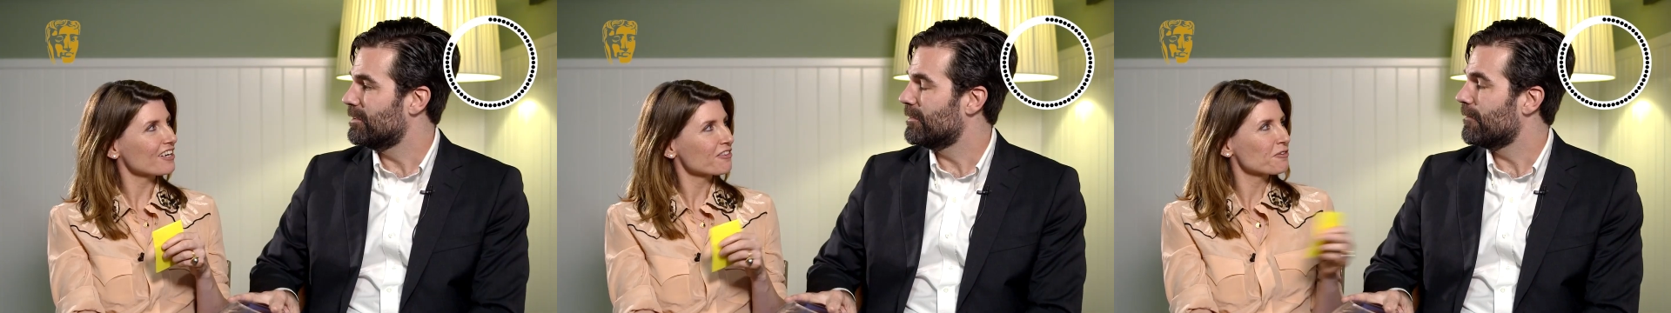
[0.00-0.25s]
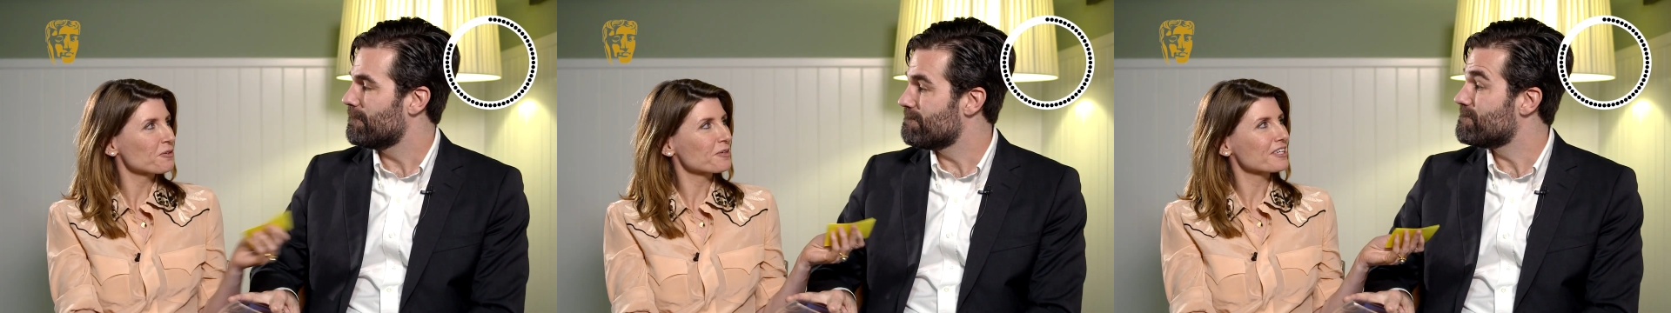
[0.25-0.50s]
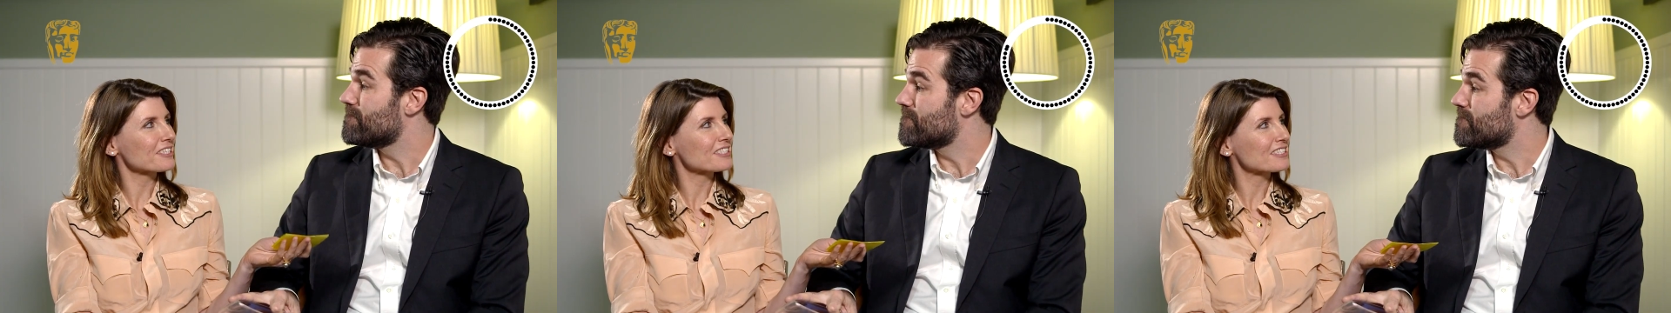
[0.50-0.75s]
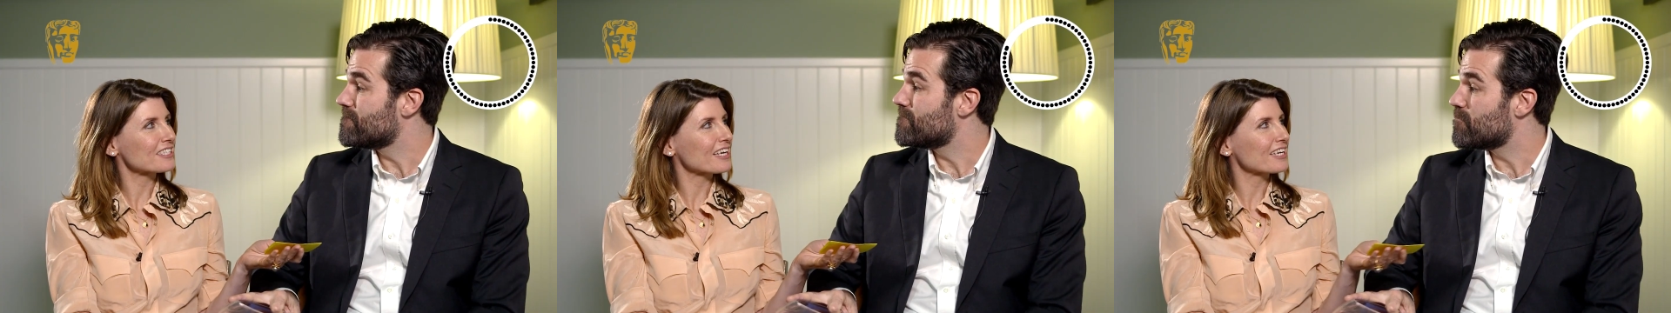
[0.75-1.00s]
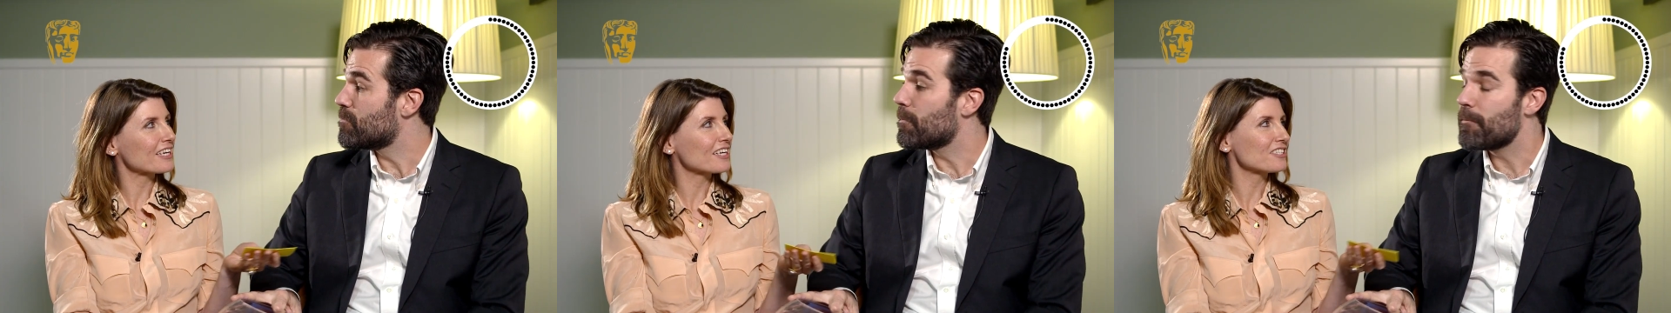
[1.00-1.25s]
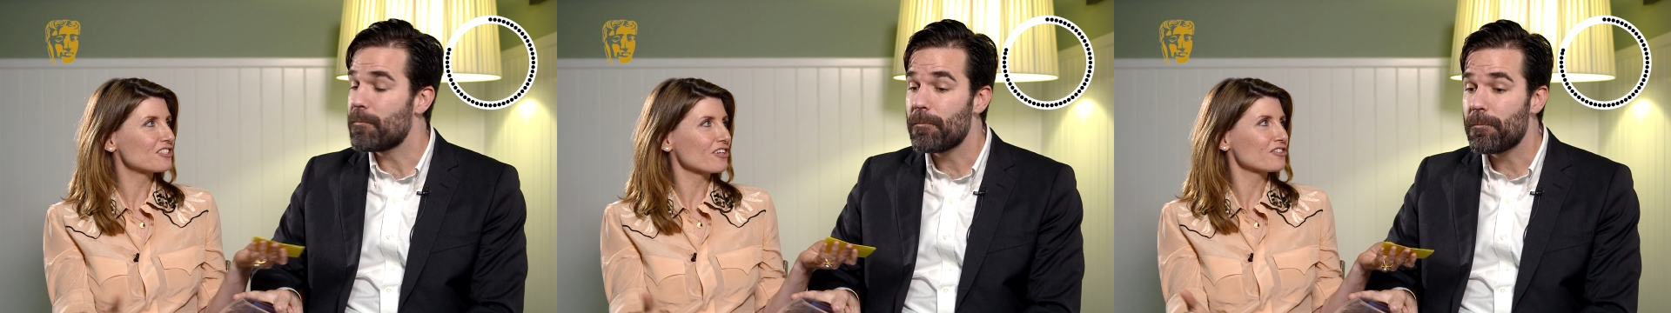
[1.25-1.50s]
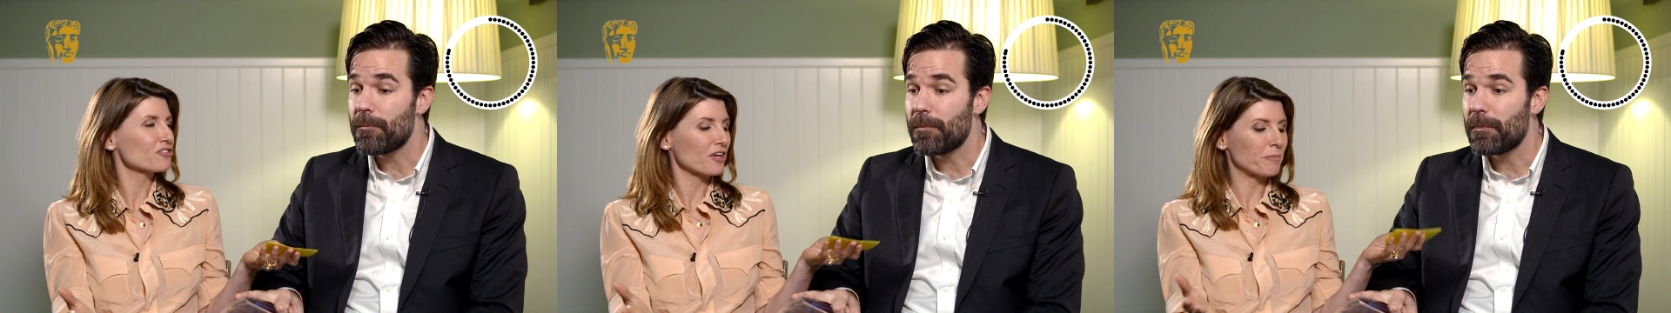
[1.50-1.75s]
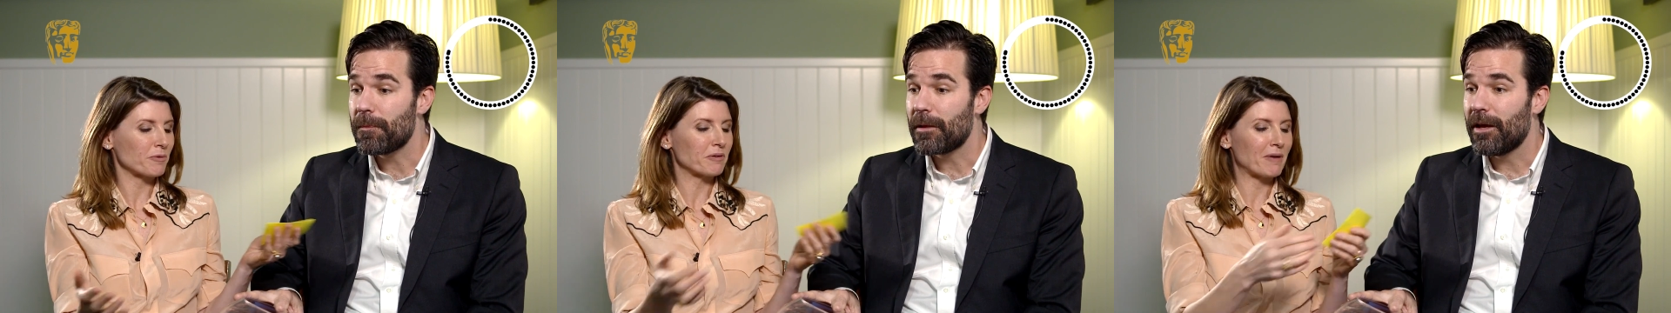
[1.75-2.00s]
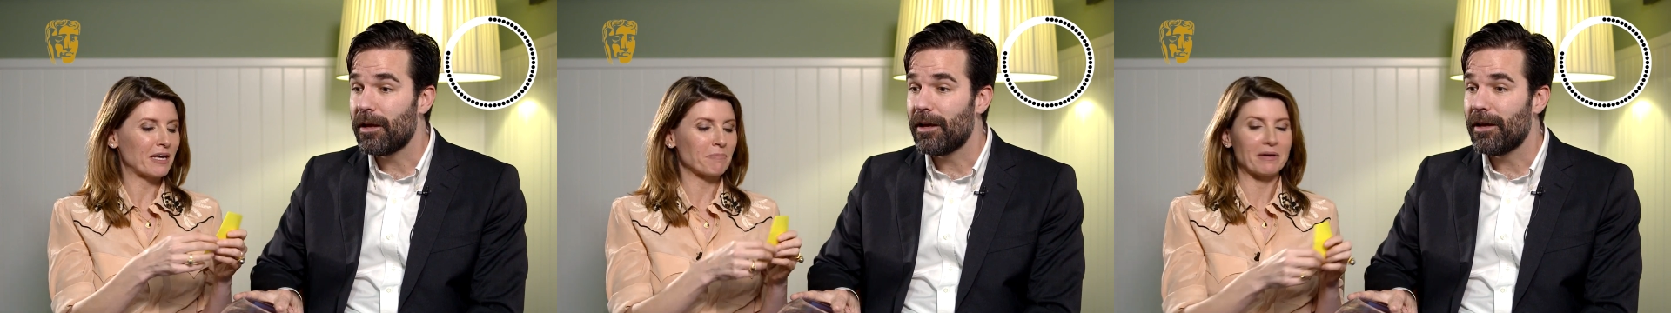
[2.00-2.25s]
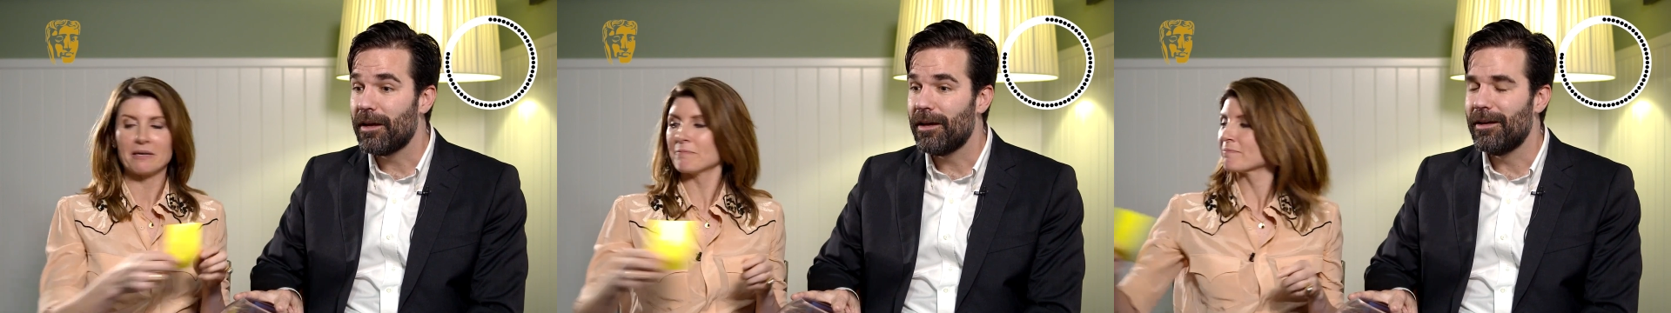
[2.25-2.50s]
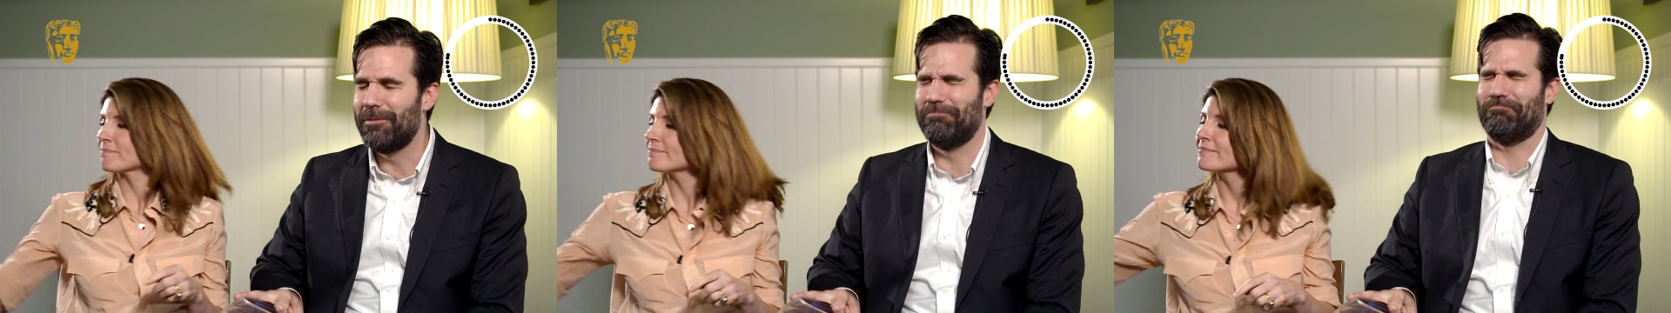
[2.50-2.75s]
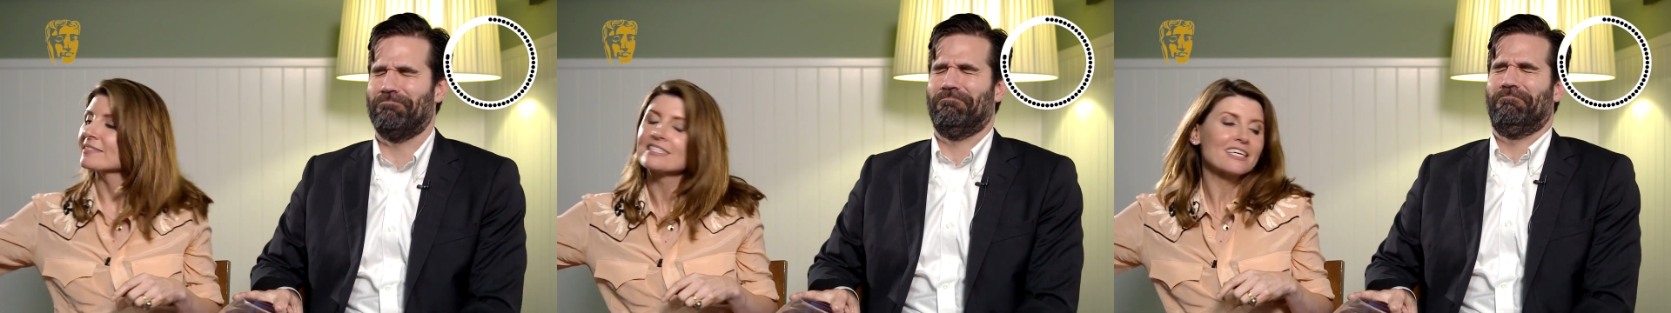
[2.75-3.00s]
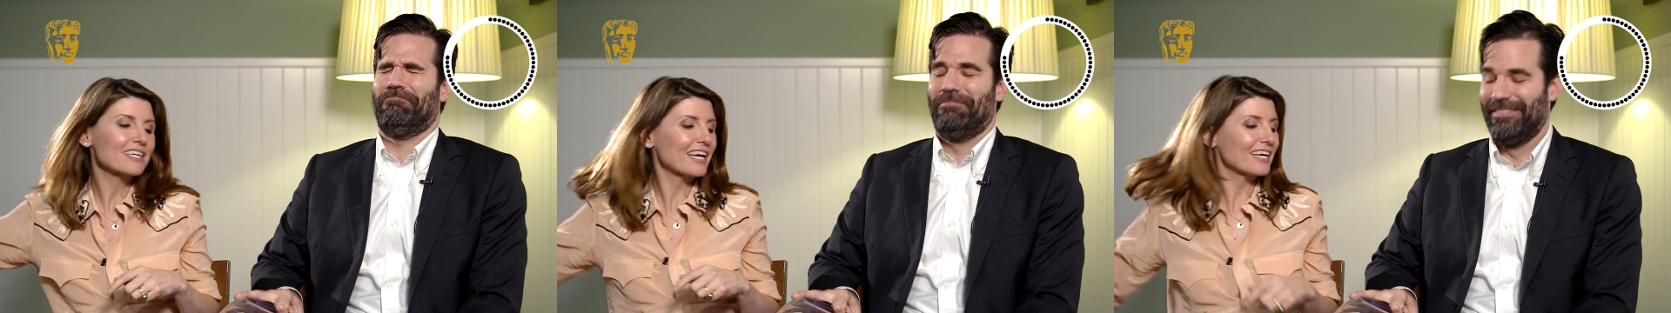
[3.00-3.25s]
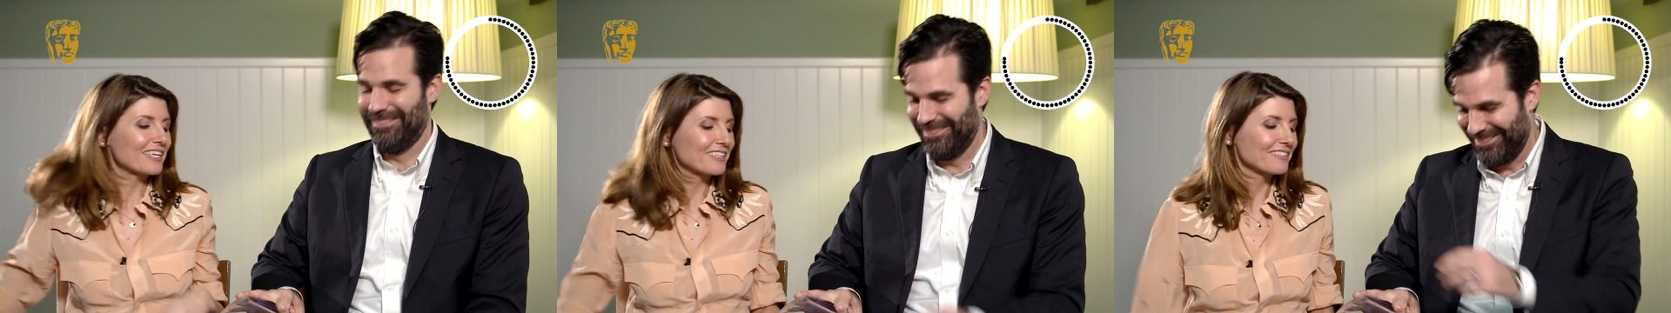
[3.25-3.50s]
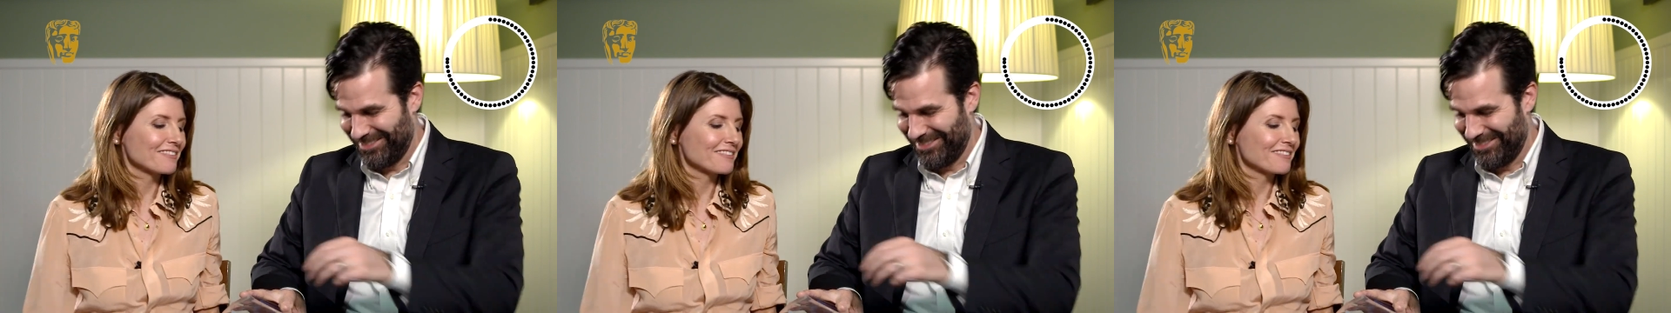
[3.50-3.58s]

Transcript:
Speaker 1: I thought you were going to say Don Draper in Mad Men. Okay.